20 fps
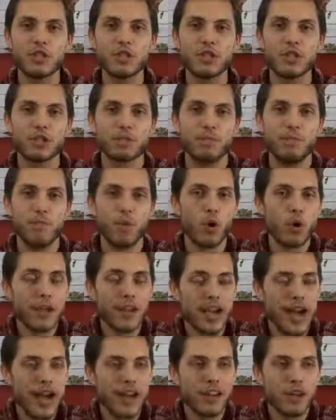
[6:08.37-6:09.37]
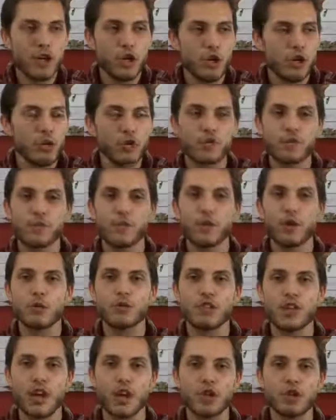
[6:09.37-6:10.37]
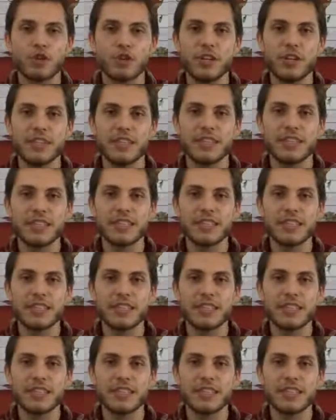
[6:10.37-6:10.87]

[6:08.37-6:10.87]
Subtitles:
just boycotted news from those countries